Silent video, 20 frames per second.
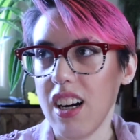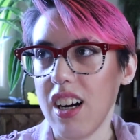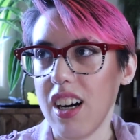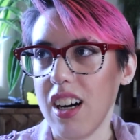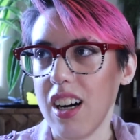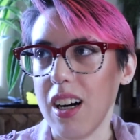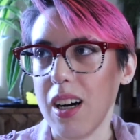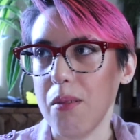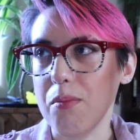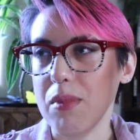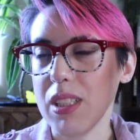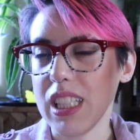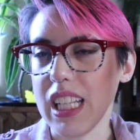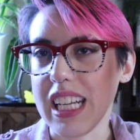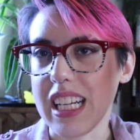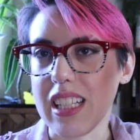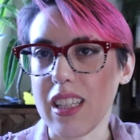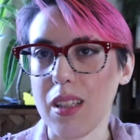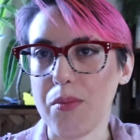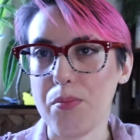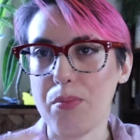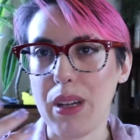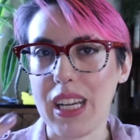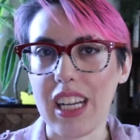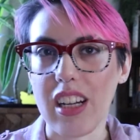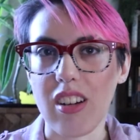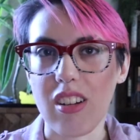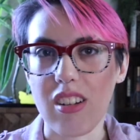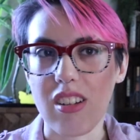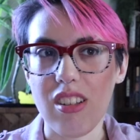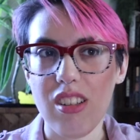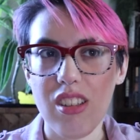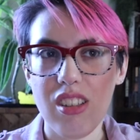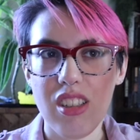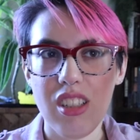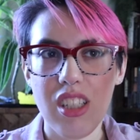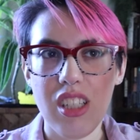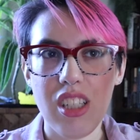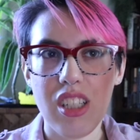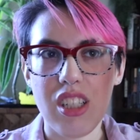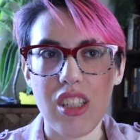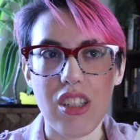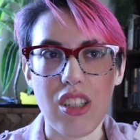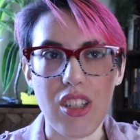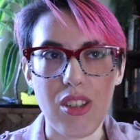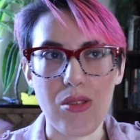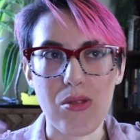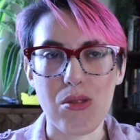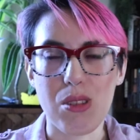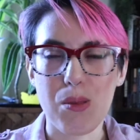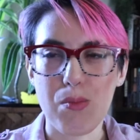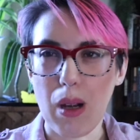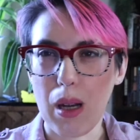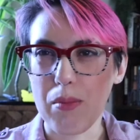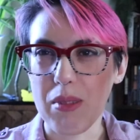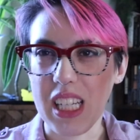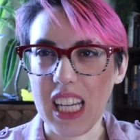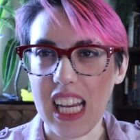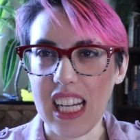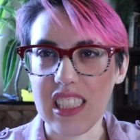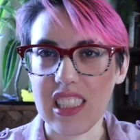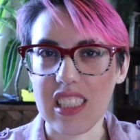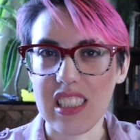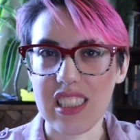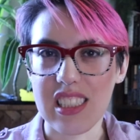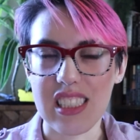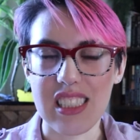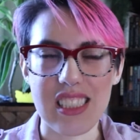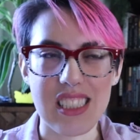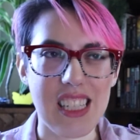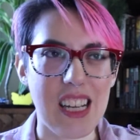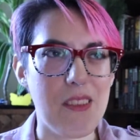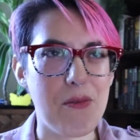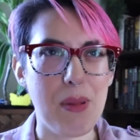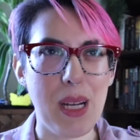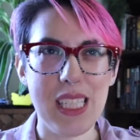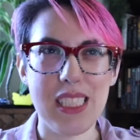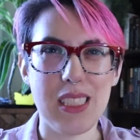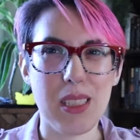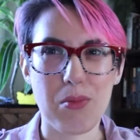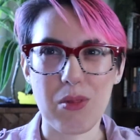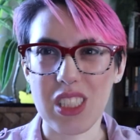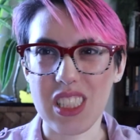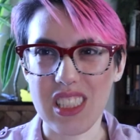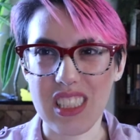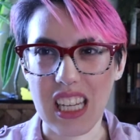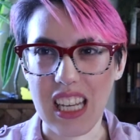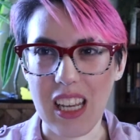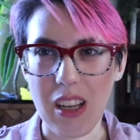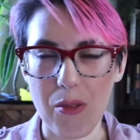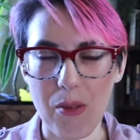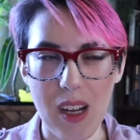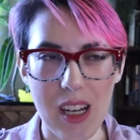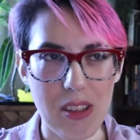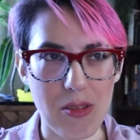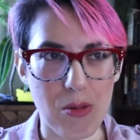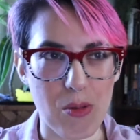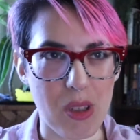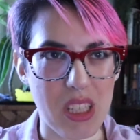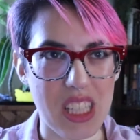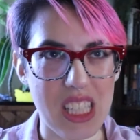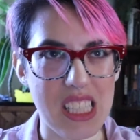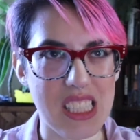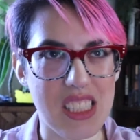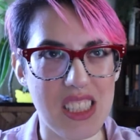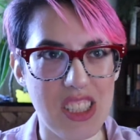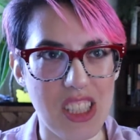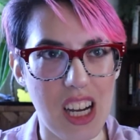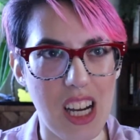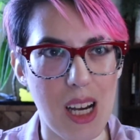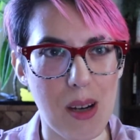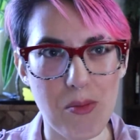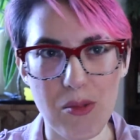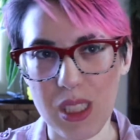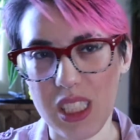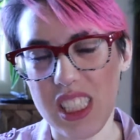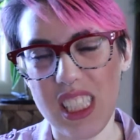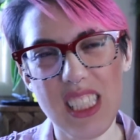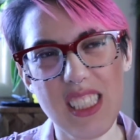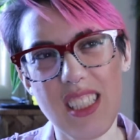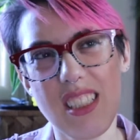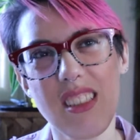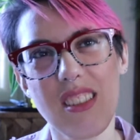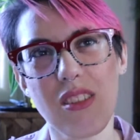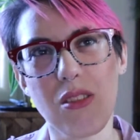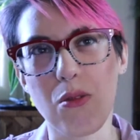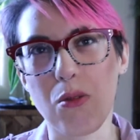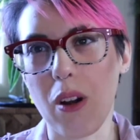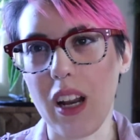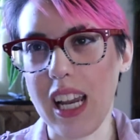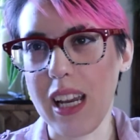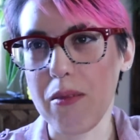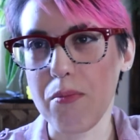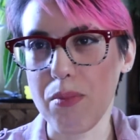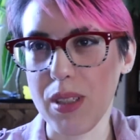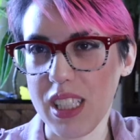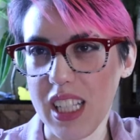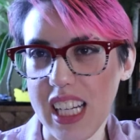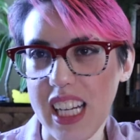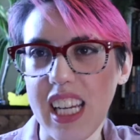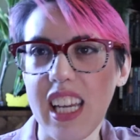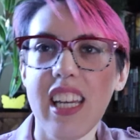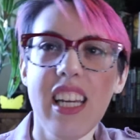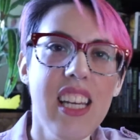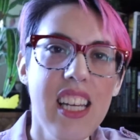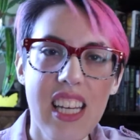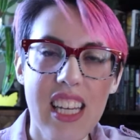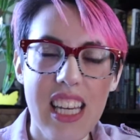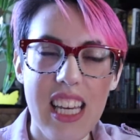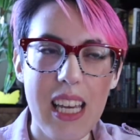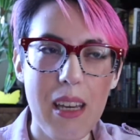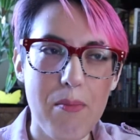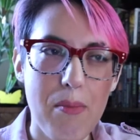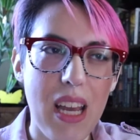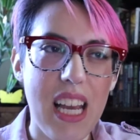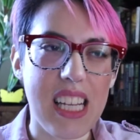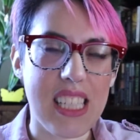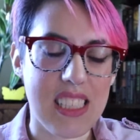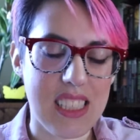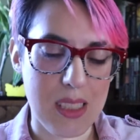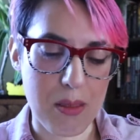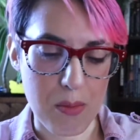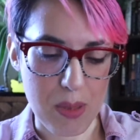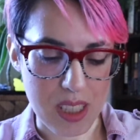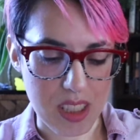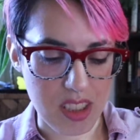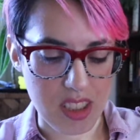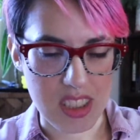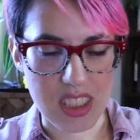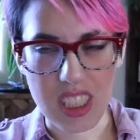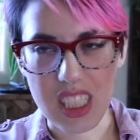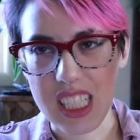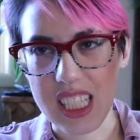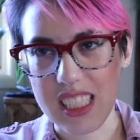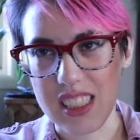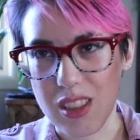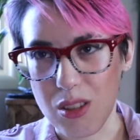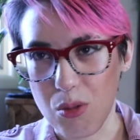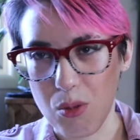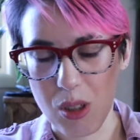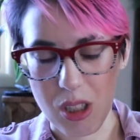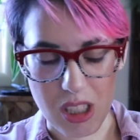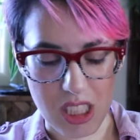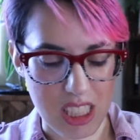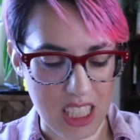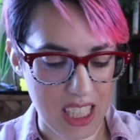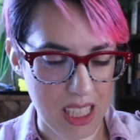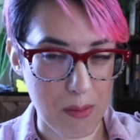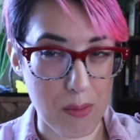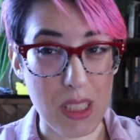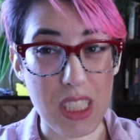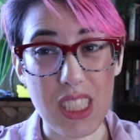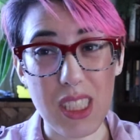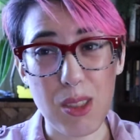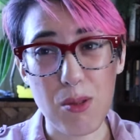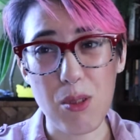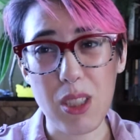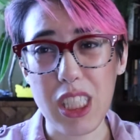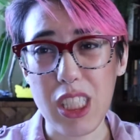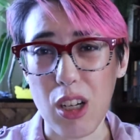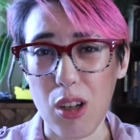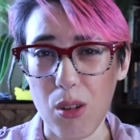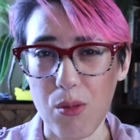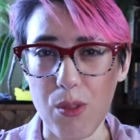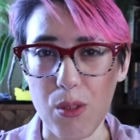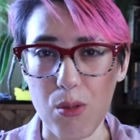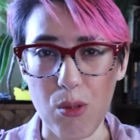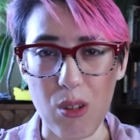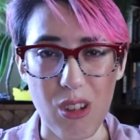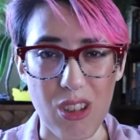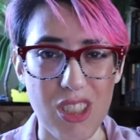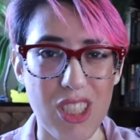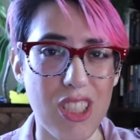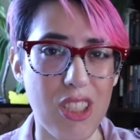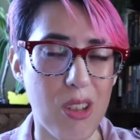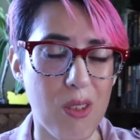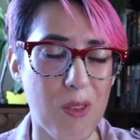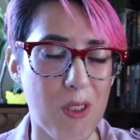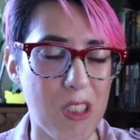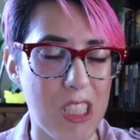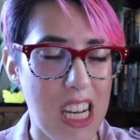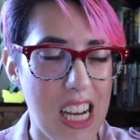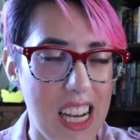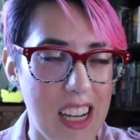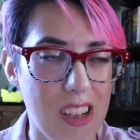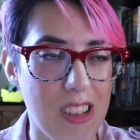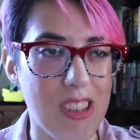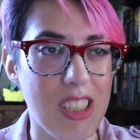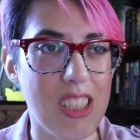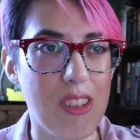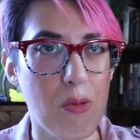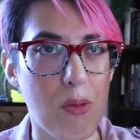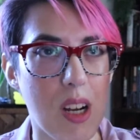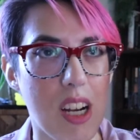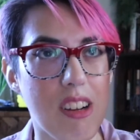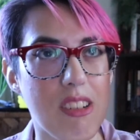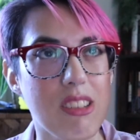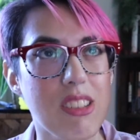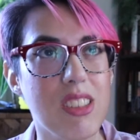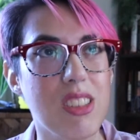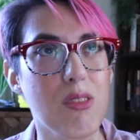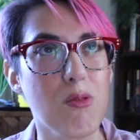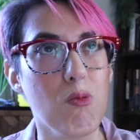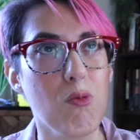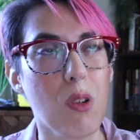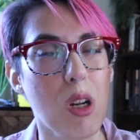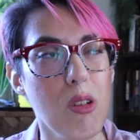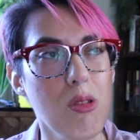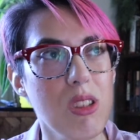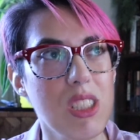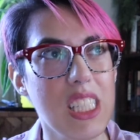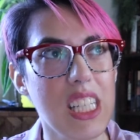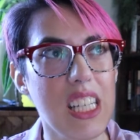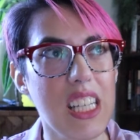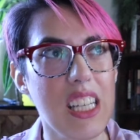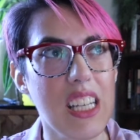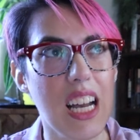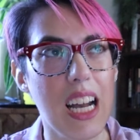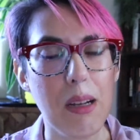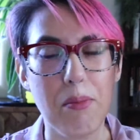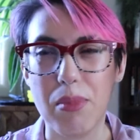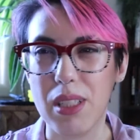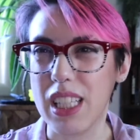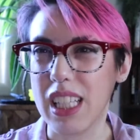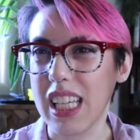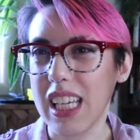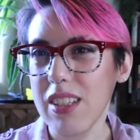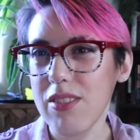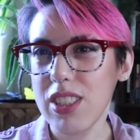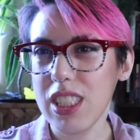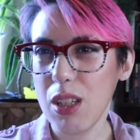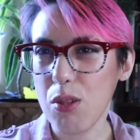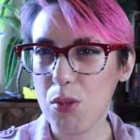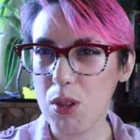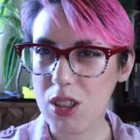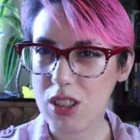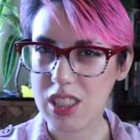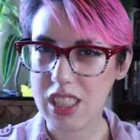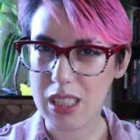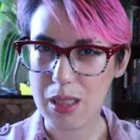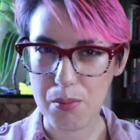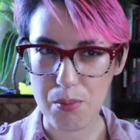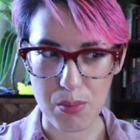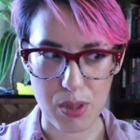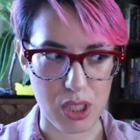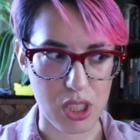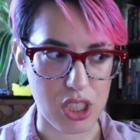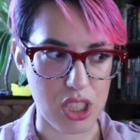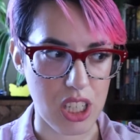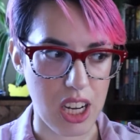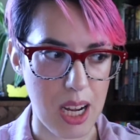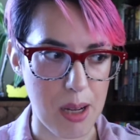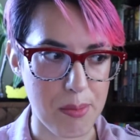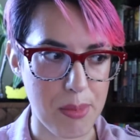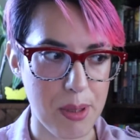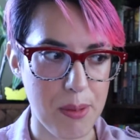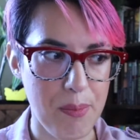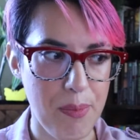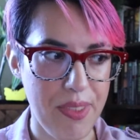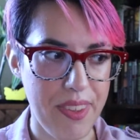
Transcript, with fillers: um, like the bigger news publications and stuff, but ends up just sticking around with this job, which isn't great, but like it pays the bills. She gets her work done, but she's really overworked and overtired. Whereas Rosie, I believe she works in a bookshop,